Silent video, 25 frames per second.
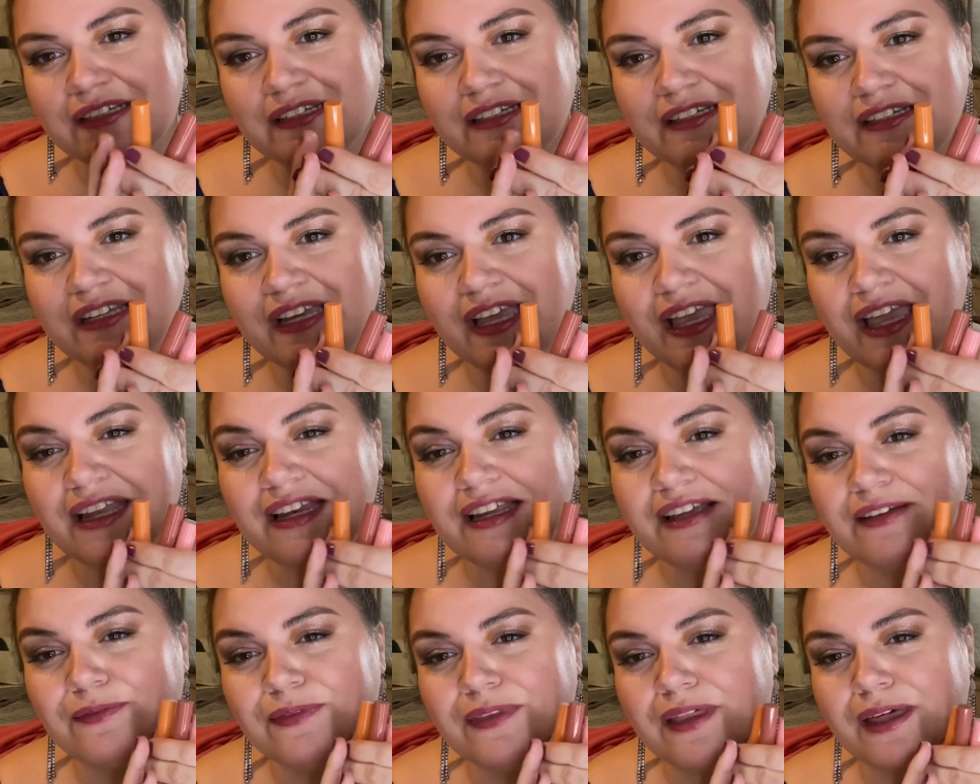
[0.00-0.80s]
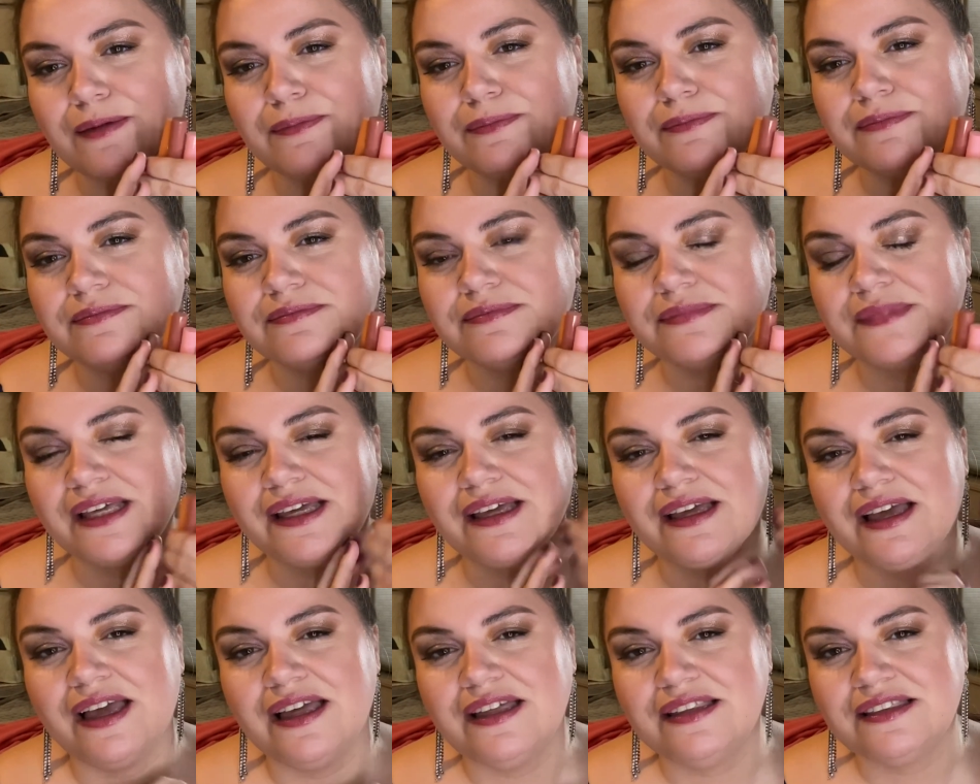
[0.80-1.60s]
Any of them.
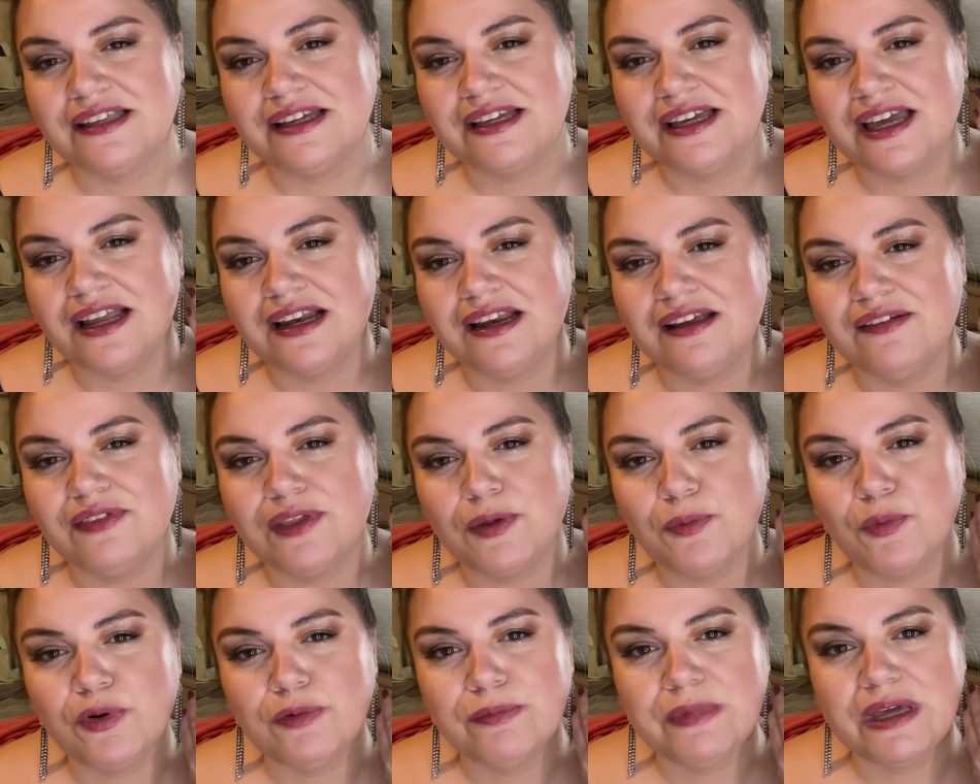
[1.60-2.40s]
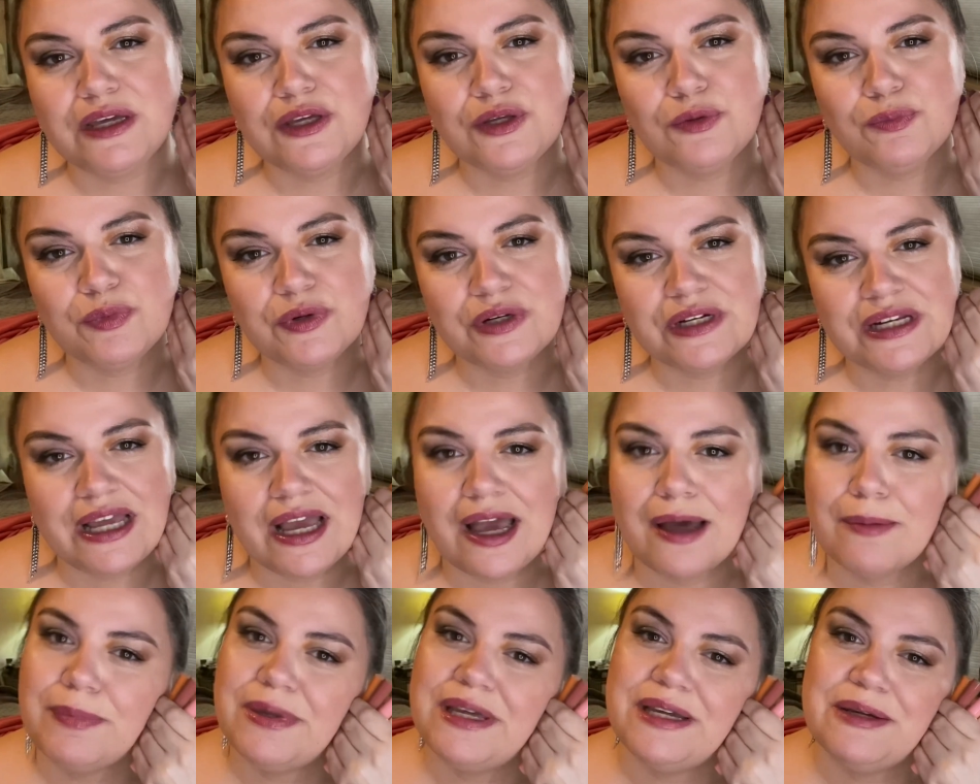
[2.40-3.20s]
I think any of them would make you pretty
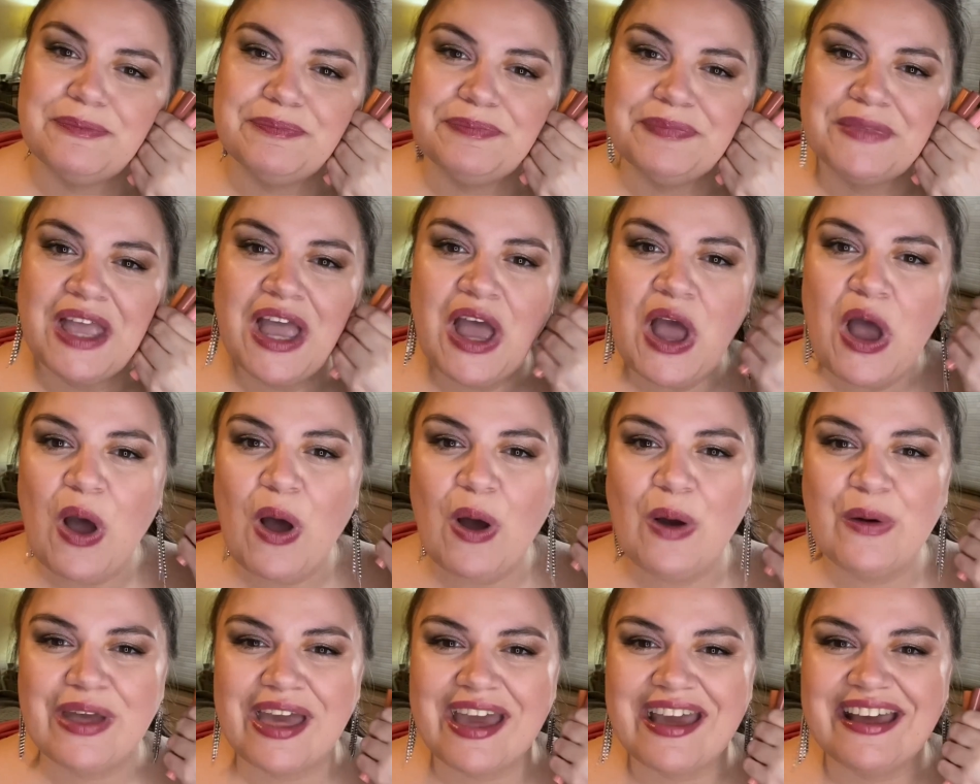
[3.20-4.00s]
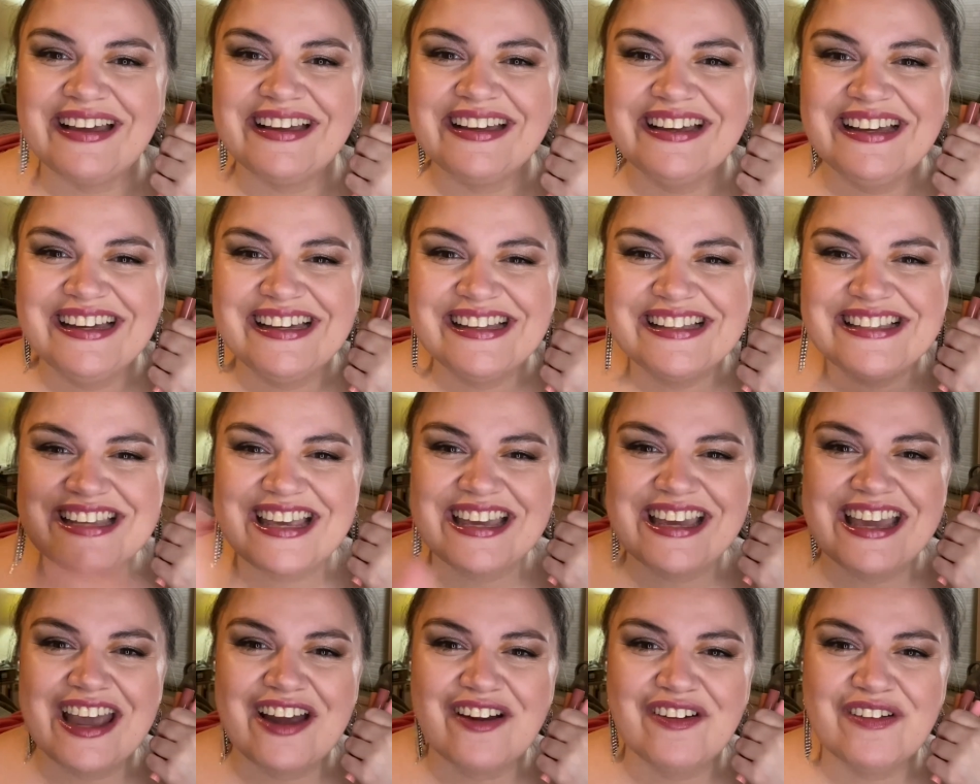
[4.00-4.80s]
happy. Okay,
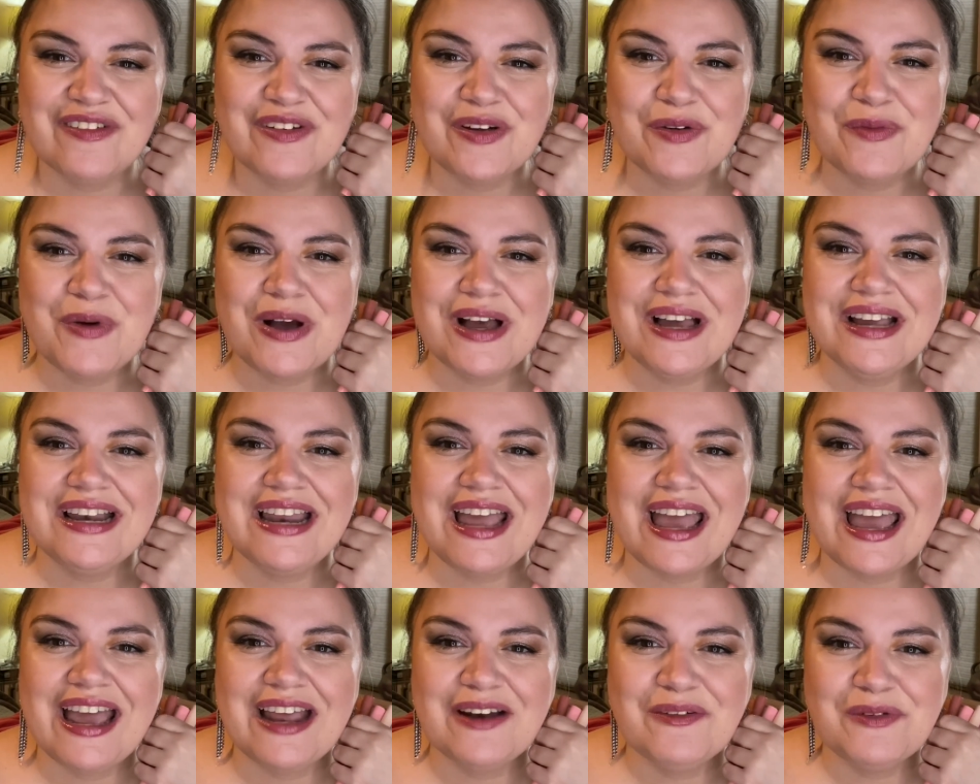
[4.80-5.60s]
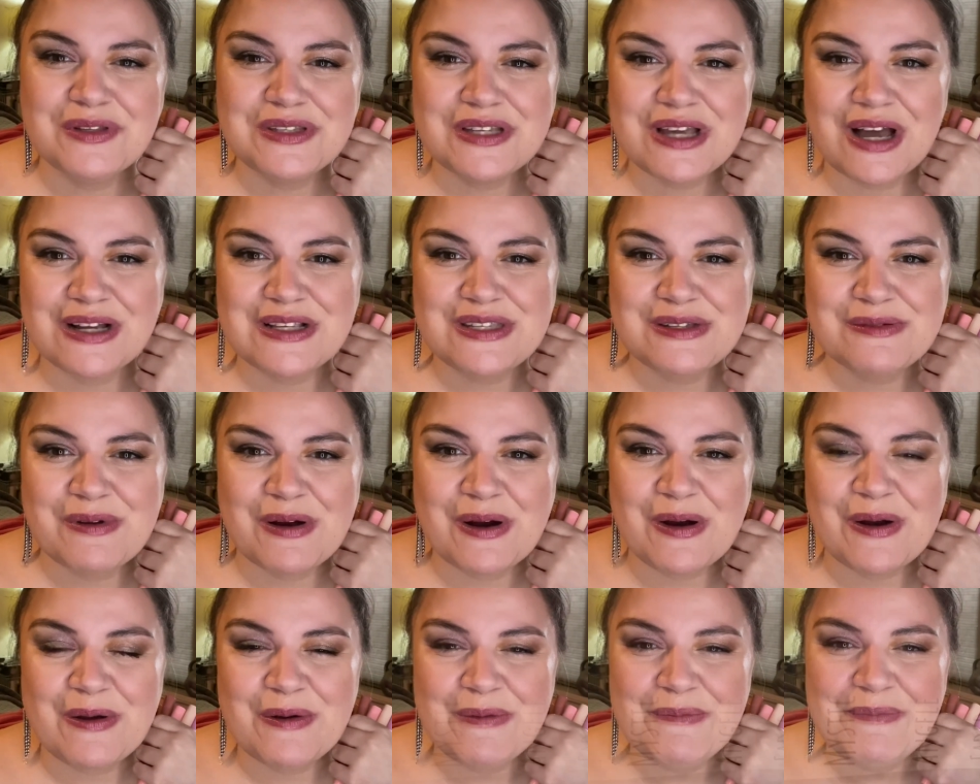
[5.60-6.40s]
take care everyone, and we'll talk
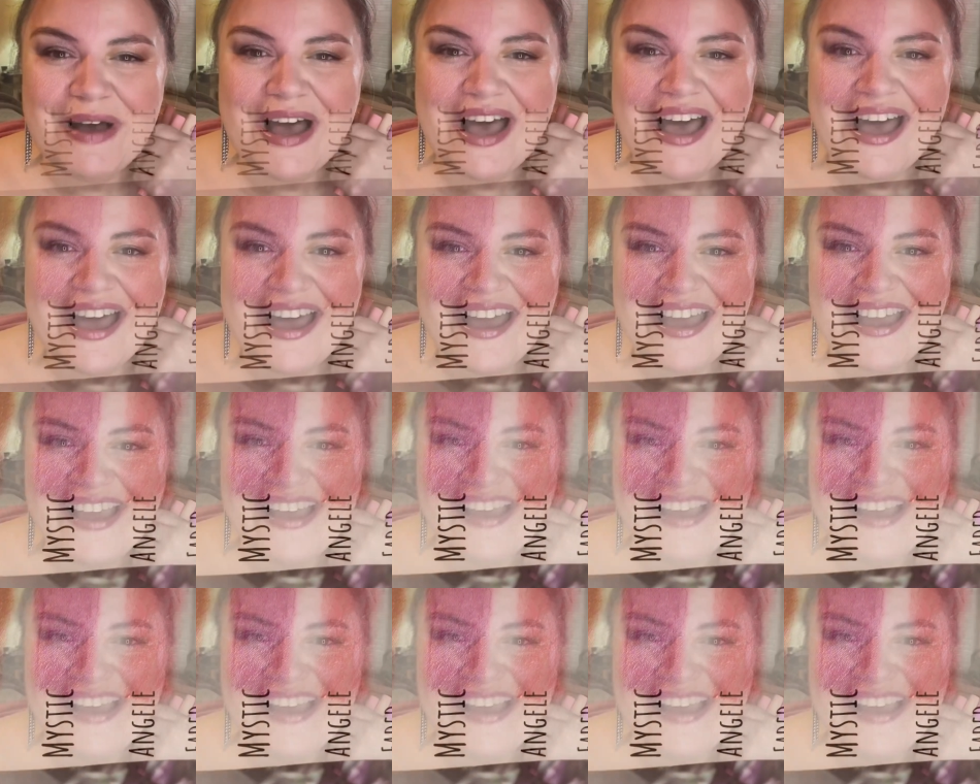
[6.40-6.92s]
tomorrow. Bye.